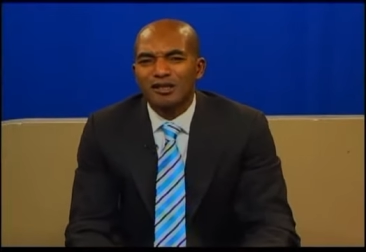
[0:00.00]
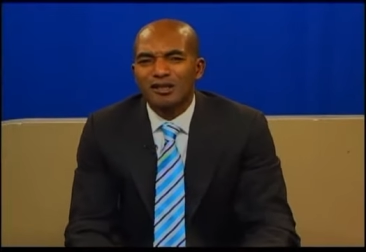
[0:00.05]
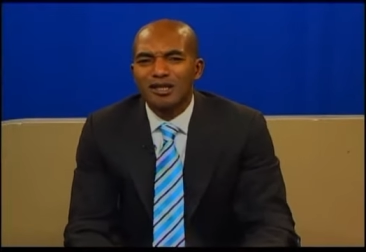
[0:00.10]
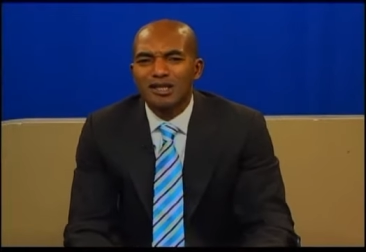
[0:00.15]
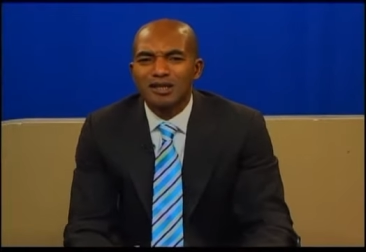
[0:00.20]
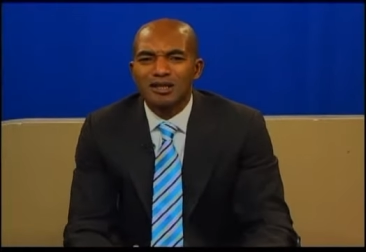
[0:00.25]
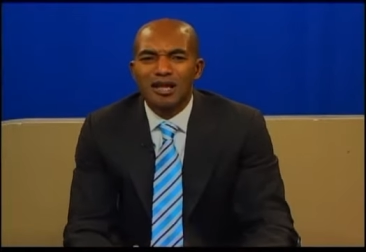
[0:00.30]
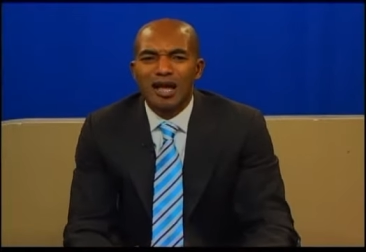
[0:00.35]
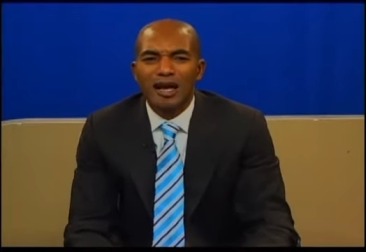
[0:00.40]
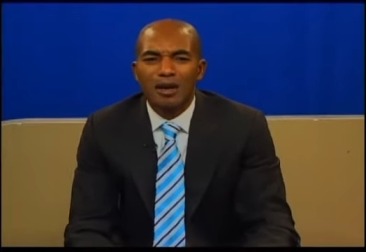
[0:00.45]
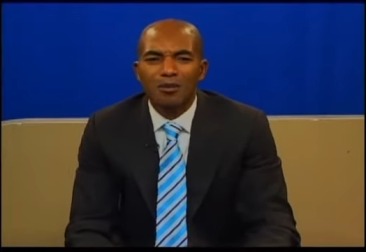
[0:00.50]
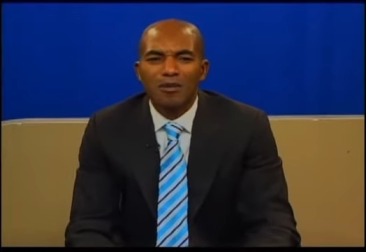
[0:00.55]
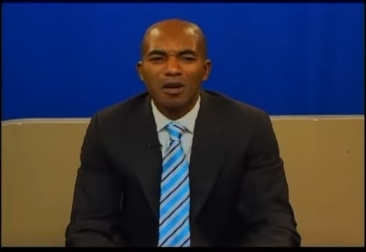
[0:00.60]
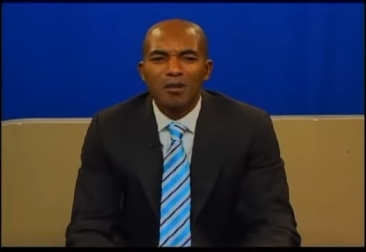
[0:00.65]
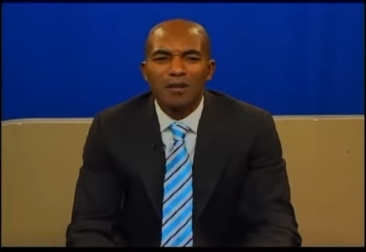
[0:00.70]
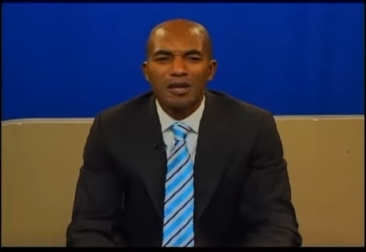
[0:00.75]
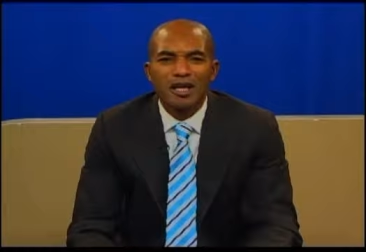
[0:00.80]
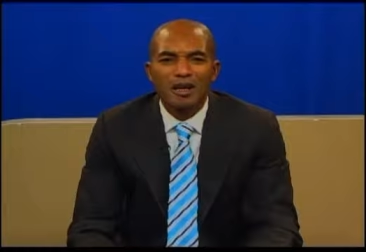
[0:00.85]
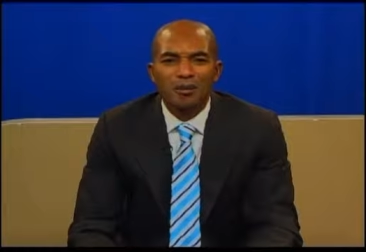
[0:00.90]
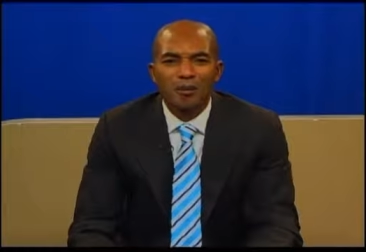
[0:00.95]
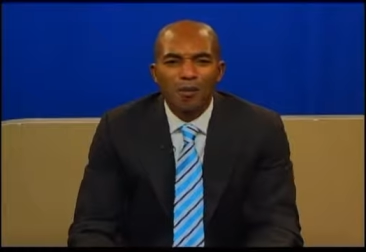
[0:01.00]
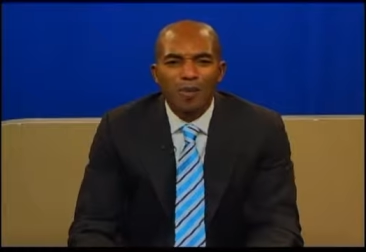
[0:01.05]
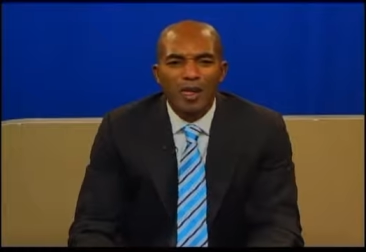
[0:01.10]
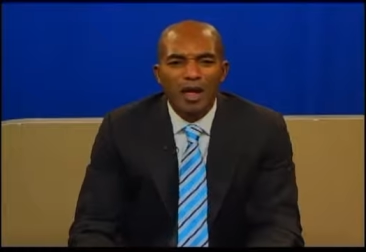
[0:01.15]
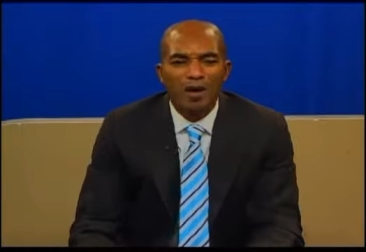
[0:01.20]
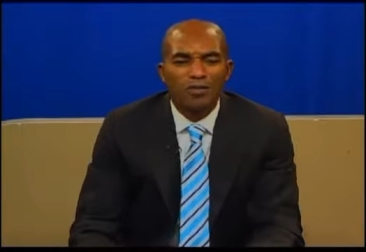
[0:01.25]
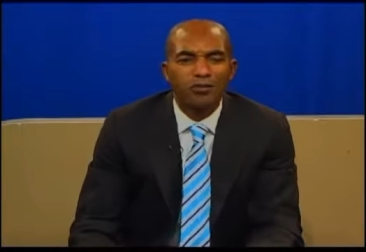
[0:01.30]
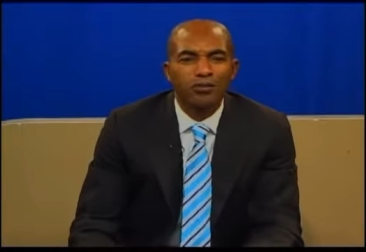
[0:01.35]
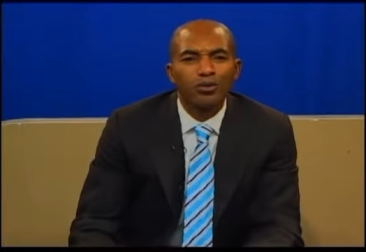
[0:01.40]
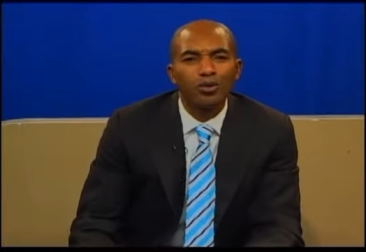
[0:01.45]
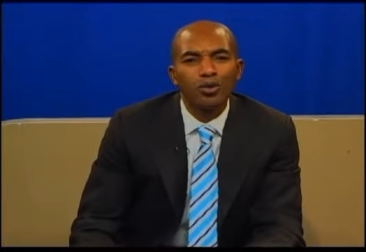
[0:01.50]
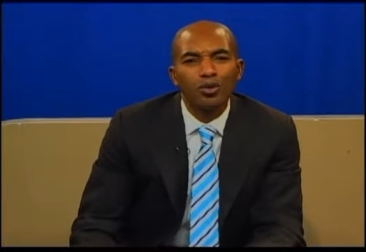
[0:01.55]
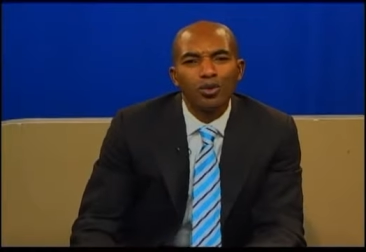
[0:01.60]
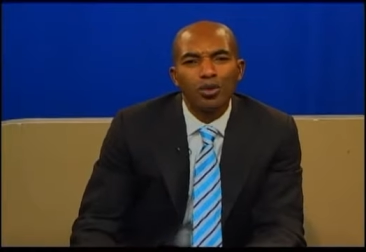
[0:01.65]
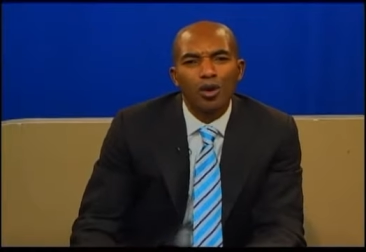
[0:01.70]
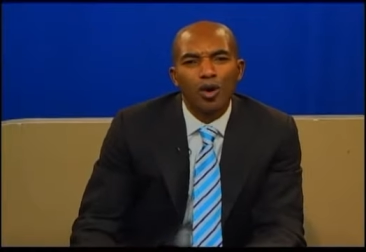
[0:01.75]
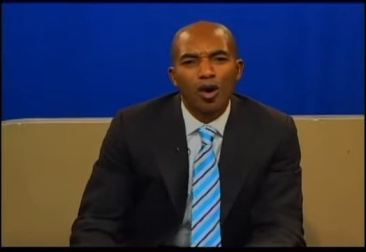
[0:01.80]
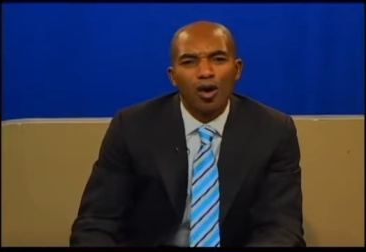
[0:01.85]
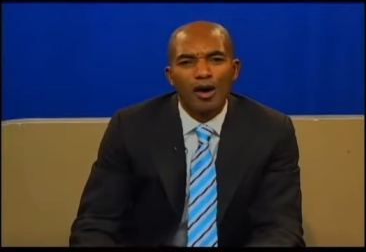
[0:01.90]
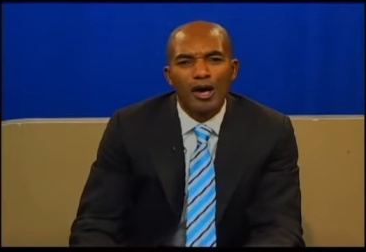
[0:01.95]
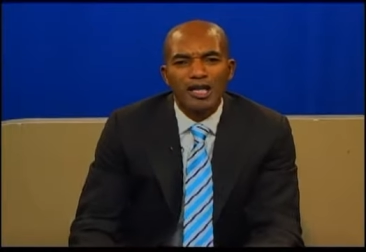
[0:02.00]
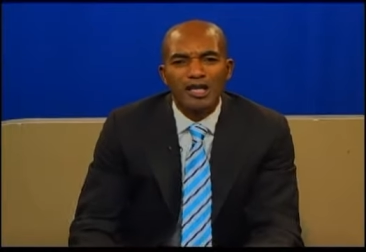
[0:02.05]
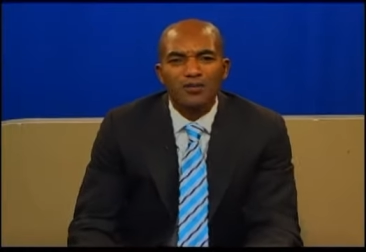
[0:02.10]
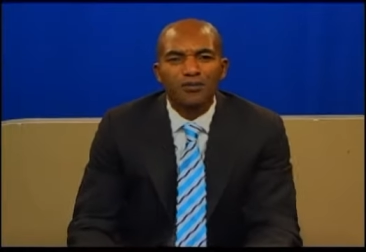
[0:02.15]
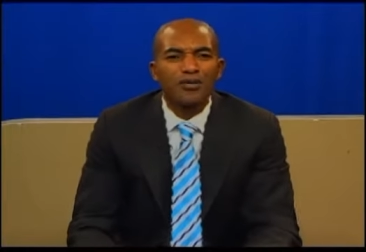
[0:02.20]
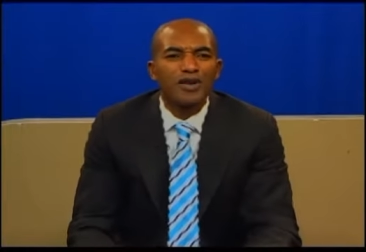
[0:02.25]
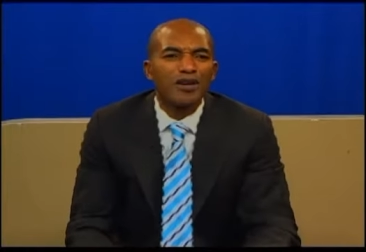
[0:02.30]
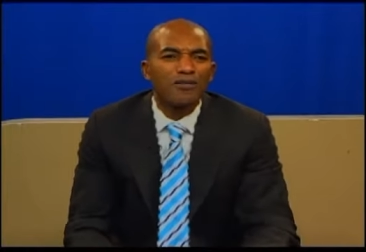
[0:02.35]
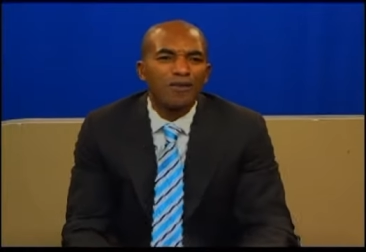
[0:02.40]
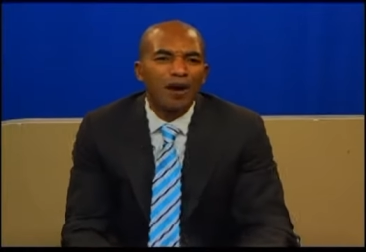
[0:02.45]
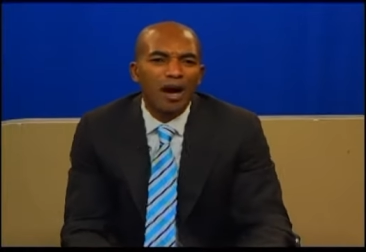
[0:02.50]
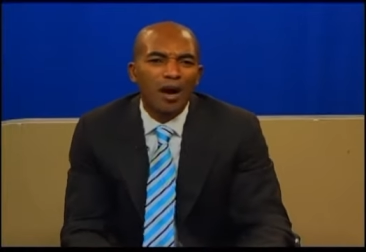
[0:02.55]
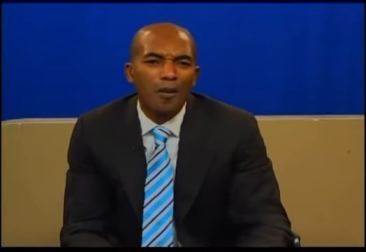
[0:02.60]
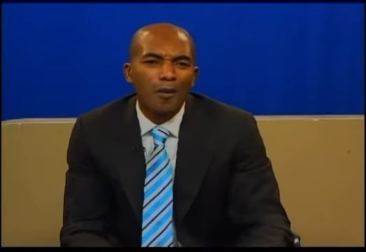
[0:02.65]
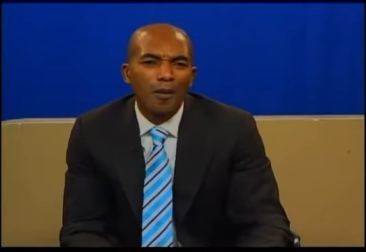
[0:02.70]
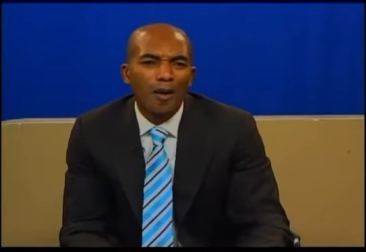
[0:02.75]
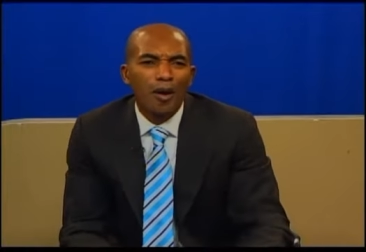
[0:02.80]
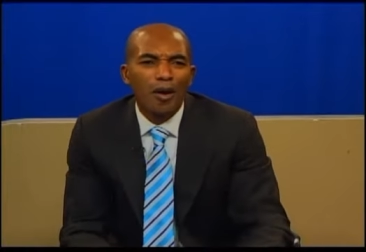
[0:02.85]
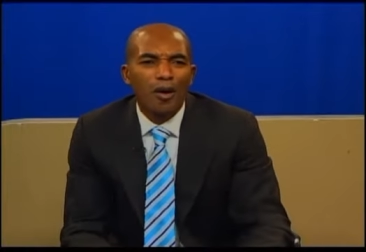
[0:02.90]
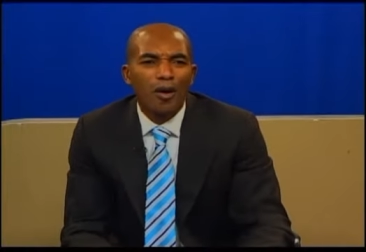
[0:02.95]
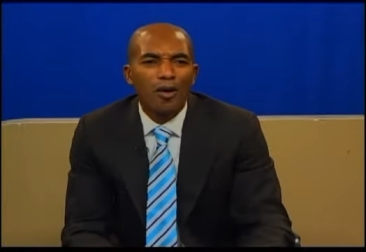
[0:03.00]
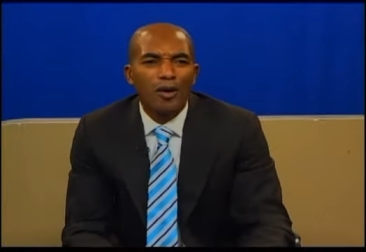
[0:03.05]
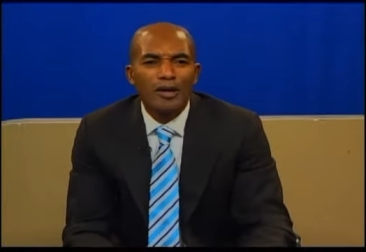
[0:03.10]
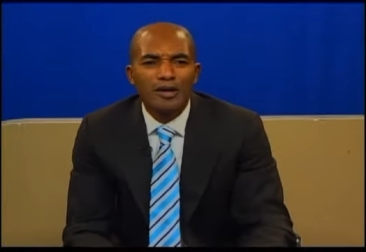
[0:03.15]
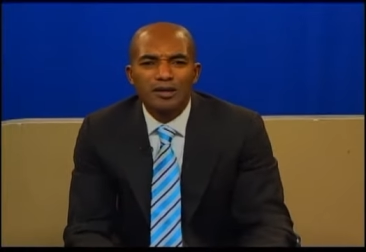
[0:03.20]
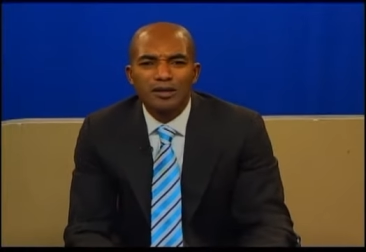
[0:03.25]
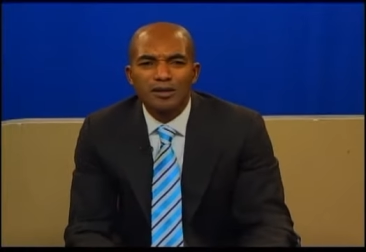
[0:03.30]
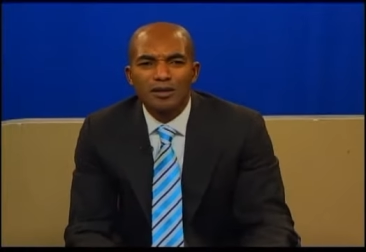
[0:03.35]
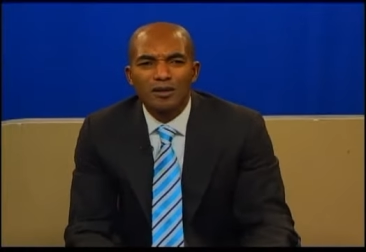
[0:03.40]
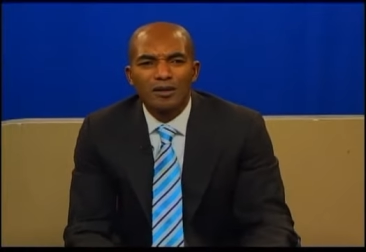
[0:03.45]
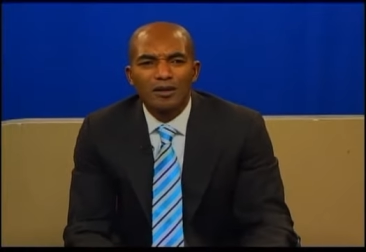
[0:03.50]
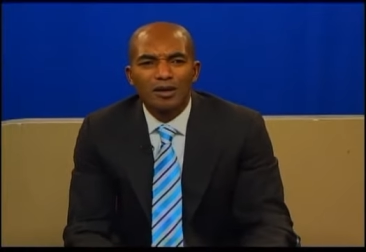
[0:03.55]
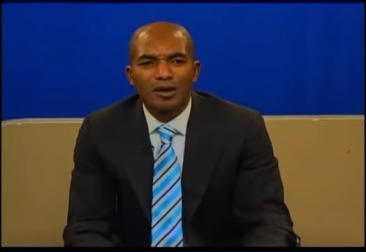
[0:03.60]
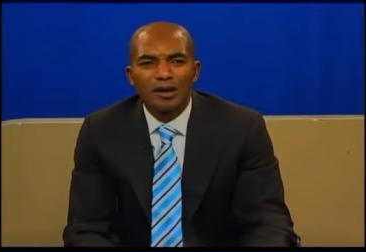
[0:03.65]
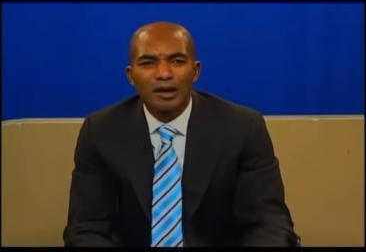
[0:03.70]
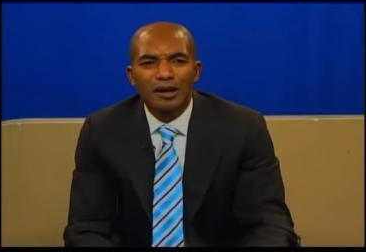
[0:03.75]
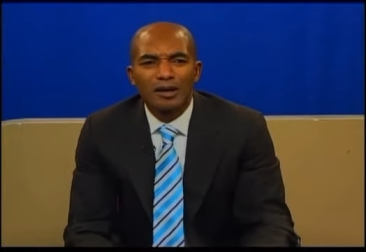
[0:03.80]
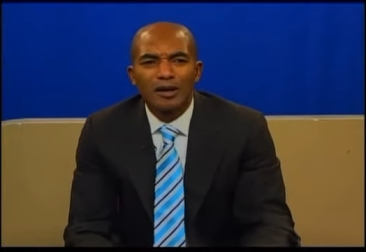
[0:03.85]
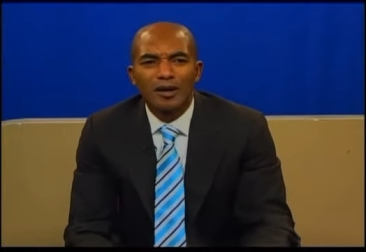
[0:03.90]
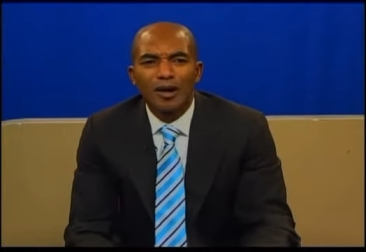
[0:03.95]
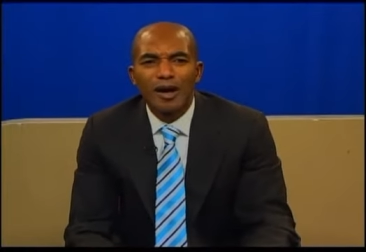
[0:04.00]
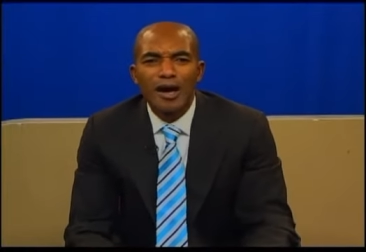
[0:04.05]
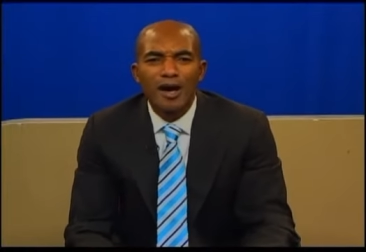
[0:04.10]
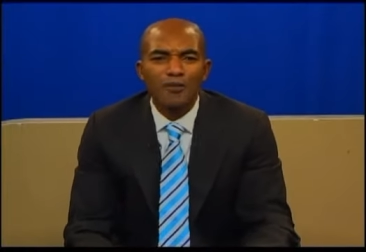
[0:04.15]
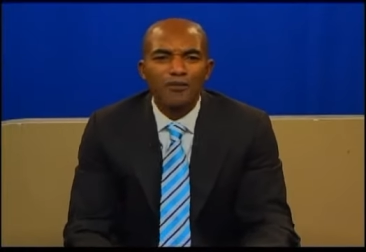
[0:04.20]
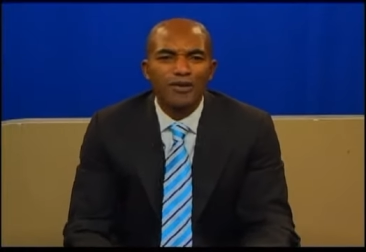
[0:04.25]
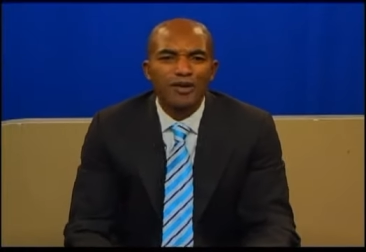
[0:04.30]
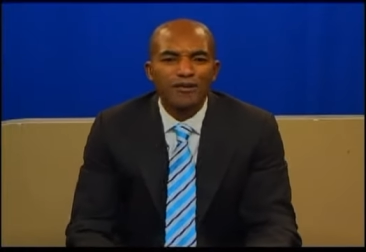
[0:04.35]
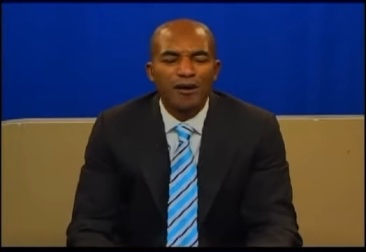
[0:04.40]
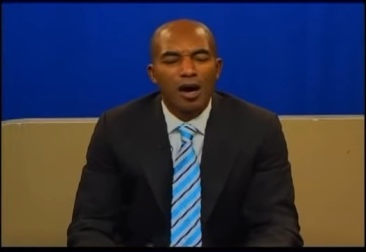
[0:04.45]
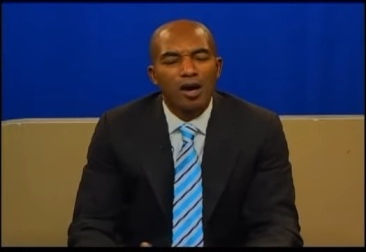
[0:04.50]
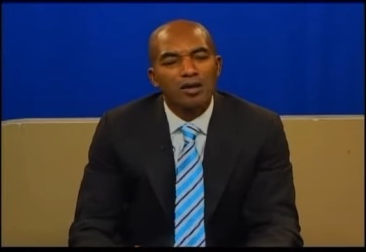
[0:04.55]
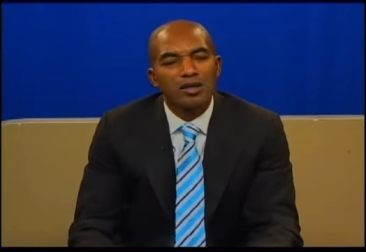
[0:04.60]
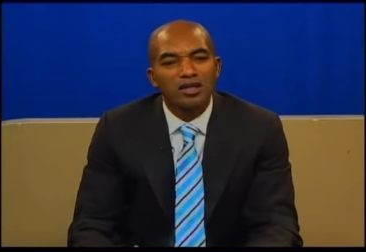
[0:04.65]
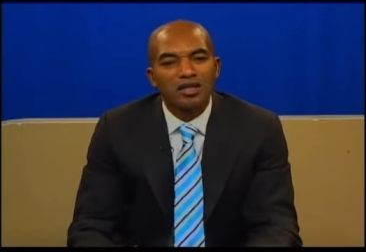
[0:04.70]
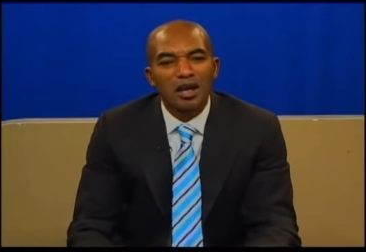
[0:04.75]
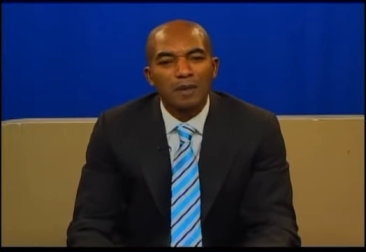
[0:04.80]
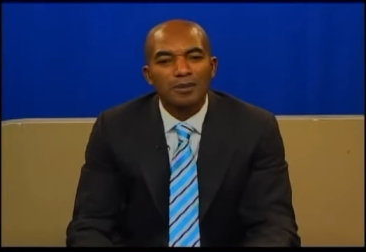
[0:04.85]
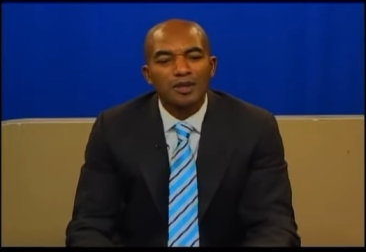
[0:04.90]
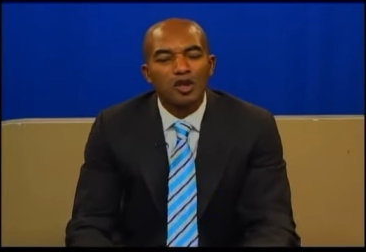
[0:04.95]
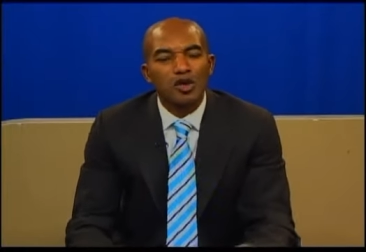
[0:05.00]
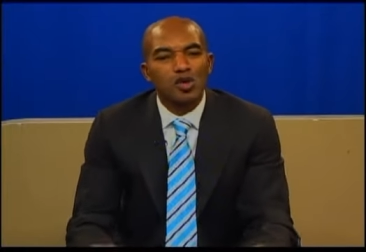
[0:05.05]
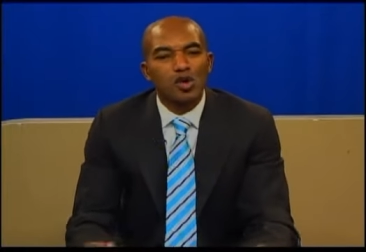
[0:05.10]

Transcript: it's like maybe a flu or it's fever or it's and a hay fever or something.